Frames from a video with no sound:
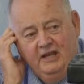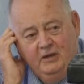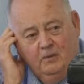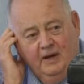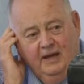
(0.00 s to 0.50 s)

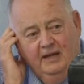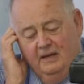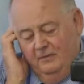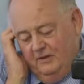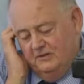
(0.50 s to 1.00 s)
anyway,
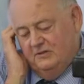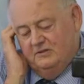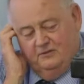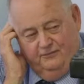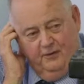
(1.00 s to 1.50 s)
this
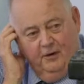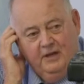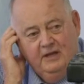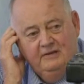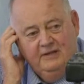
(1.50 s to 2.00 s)
is
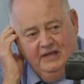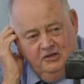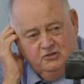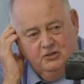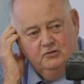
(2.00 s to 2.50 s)
defining the
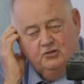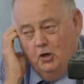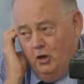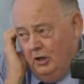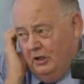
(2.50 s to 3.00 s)
issues
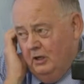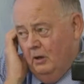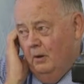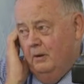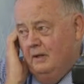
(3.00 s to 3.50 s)
early
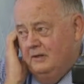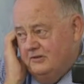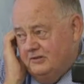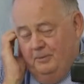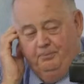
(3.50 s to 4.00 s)
on,
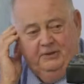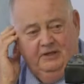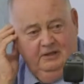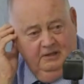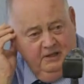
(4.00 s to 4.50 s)

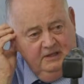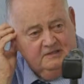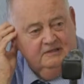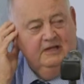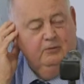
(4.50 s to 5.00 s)
simply,
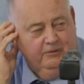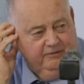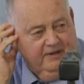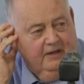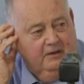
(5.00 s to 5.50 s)
easily,
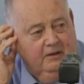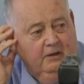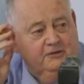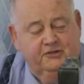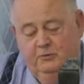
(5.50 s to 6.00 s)
with low
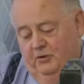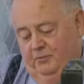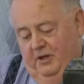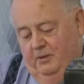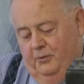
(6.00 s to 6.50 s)
costs and
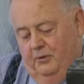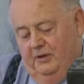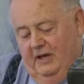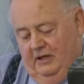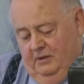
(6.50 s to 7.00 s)
with
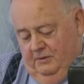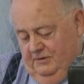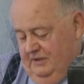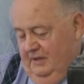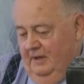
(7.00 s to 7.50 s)
pinpoint
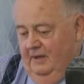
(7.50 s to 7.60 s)
accuracy.